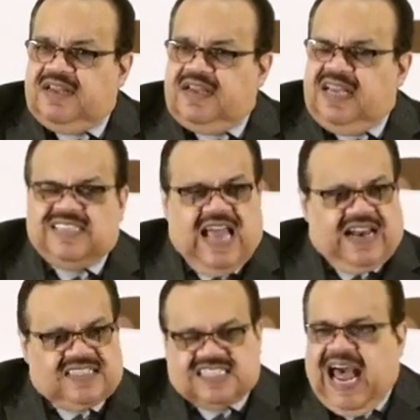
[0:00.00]
He's got
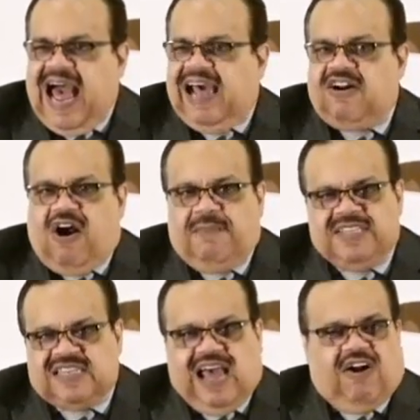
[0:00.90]
a sidearm.
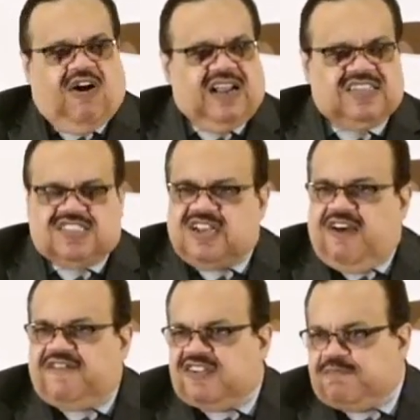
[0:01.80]
He's got all that
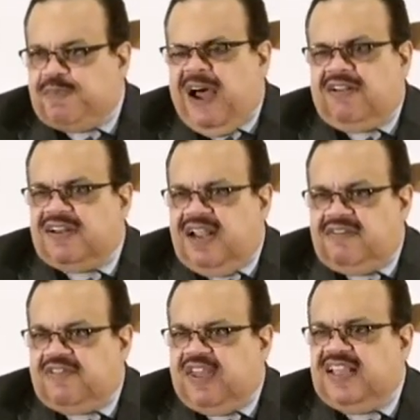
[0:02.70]
stuff, his belt and everything.